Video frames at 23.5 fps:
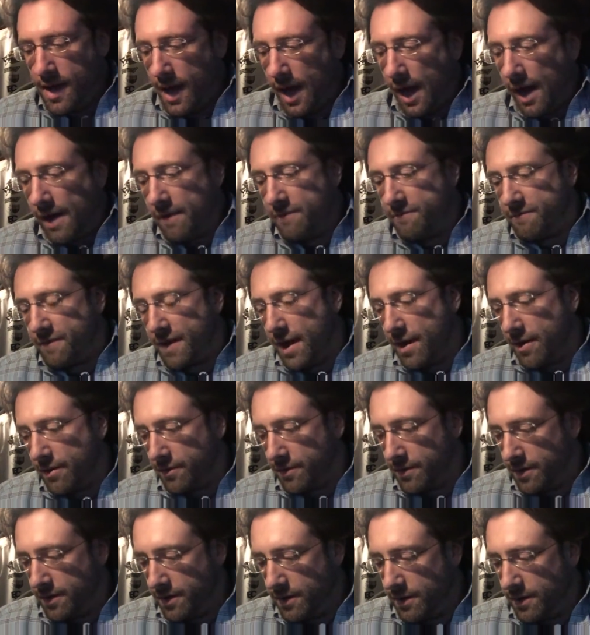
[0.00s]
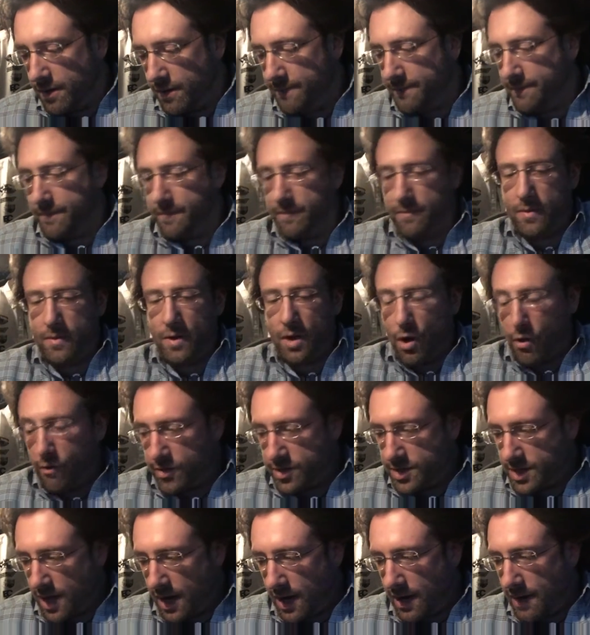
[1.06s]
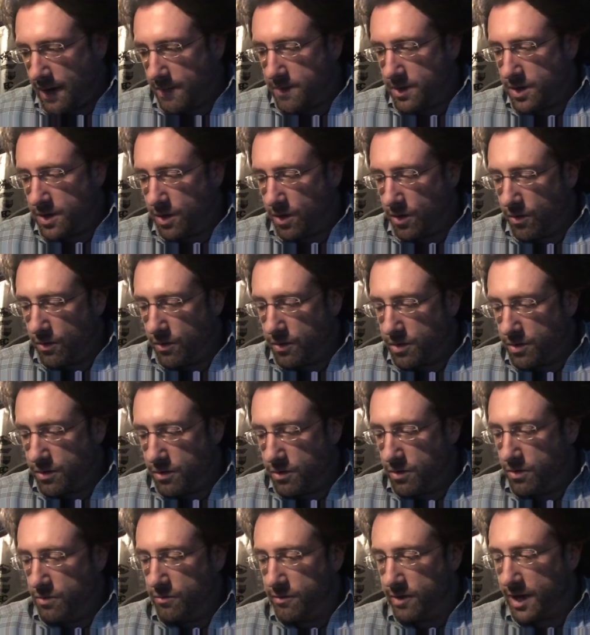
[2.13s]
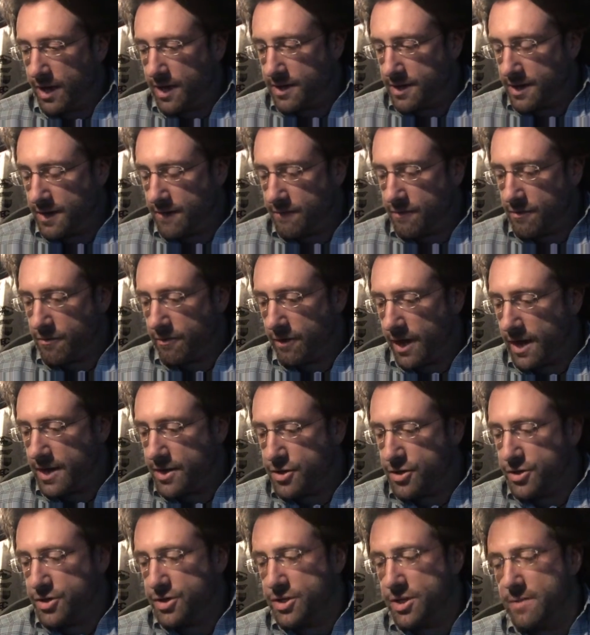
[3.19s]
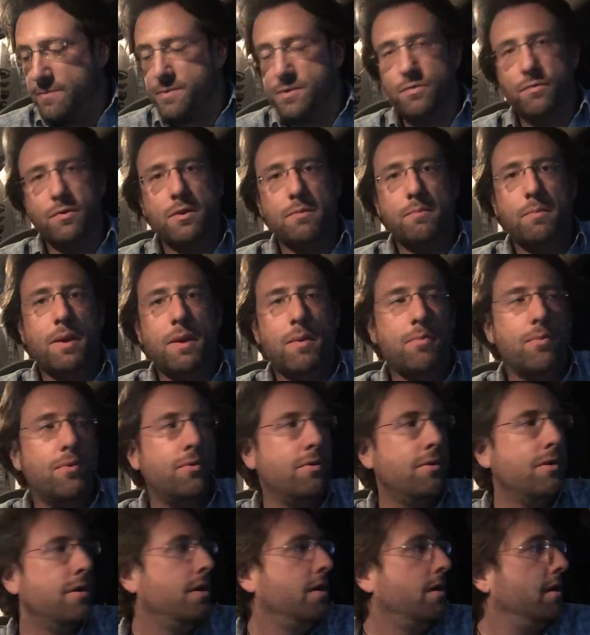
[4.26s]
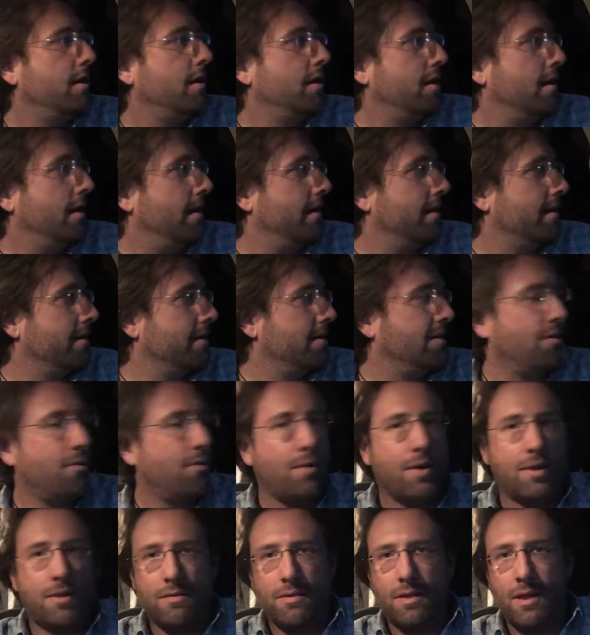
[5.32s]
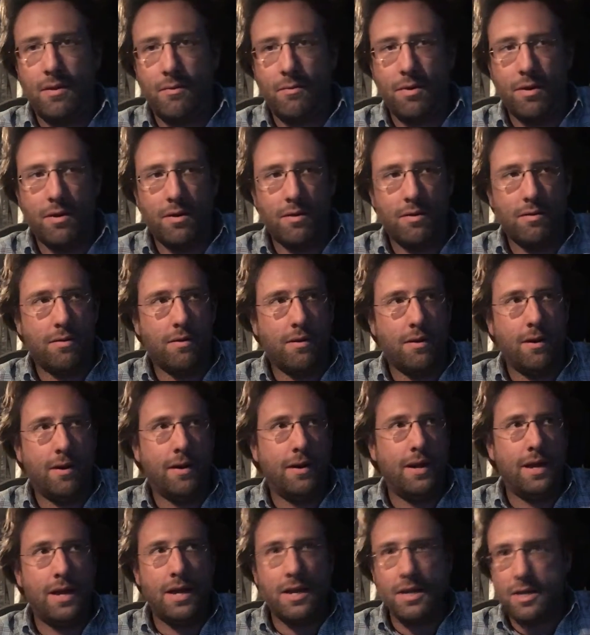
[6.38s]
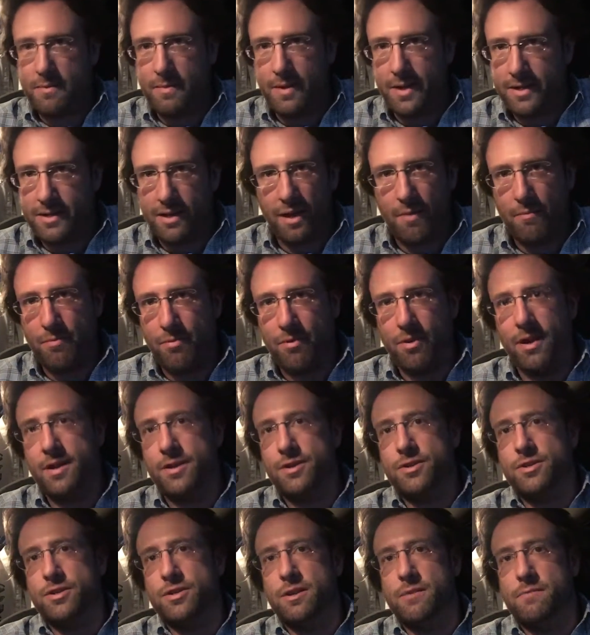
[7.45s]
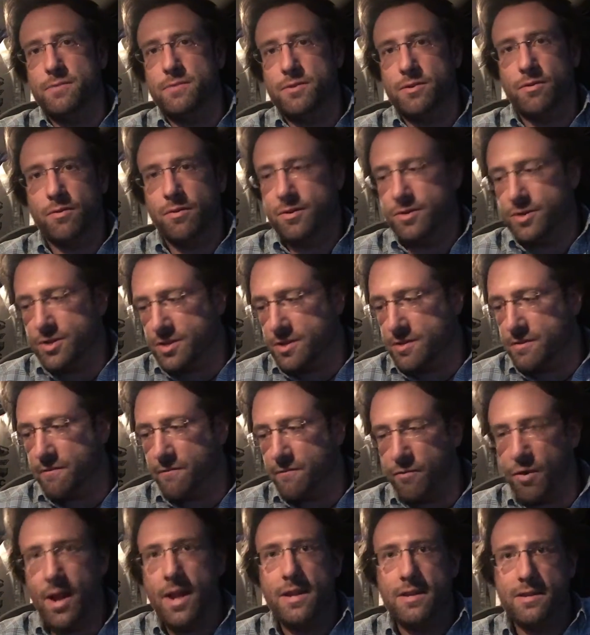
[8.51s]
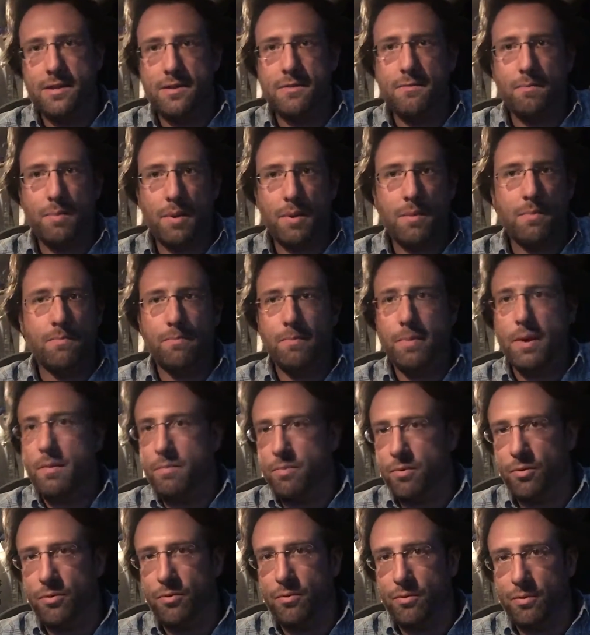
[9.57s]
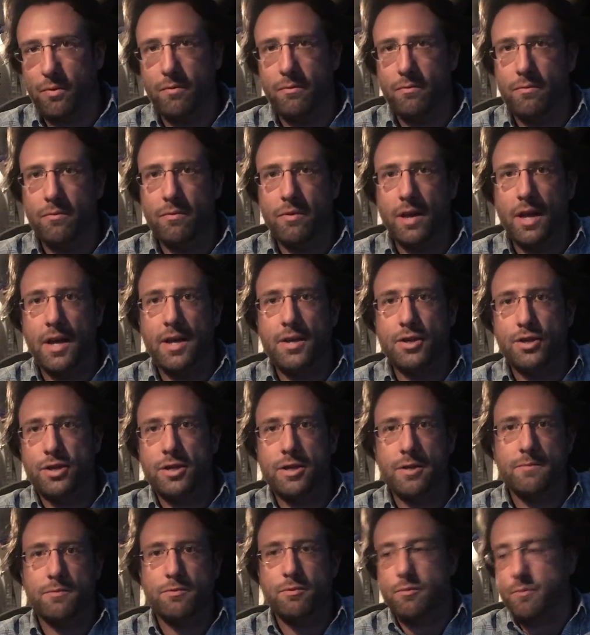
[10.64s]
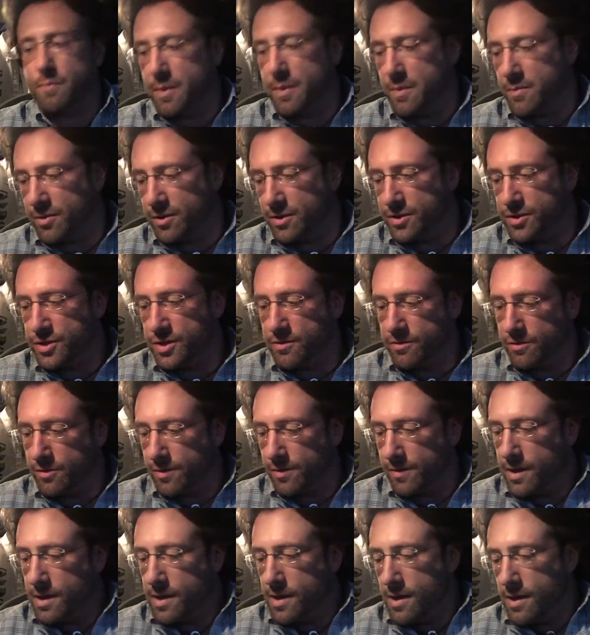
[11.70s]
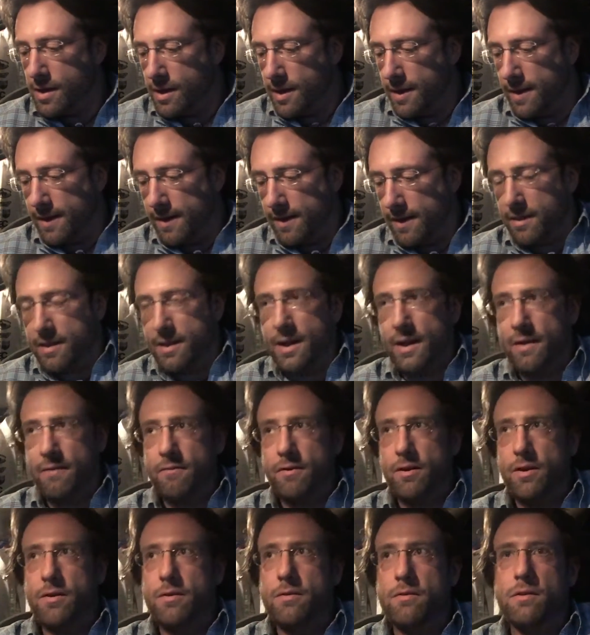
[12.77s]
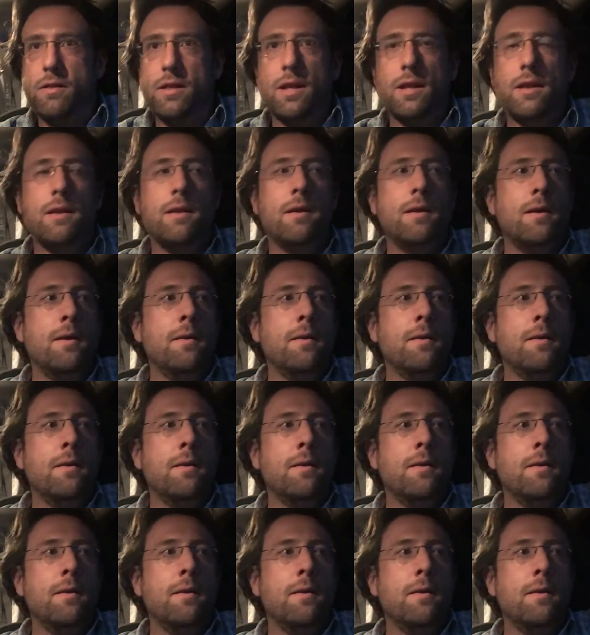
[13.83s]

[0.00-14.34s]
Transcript: I've found over time, through different relationships with people, whether they were intimate type relationships or just friends, people, relationships with people in general, that I've learned that